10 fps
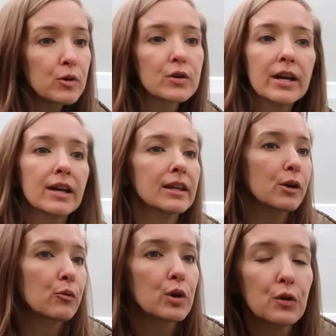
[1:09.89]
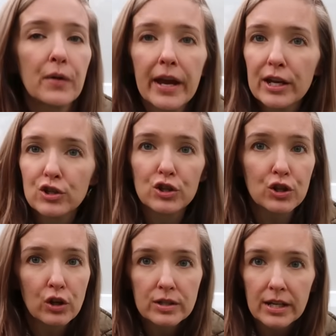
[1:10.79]
You can't like rearrange and
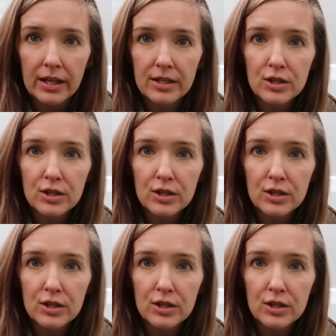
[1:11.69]
start digging.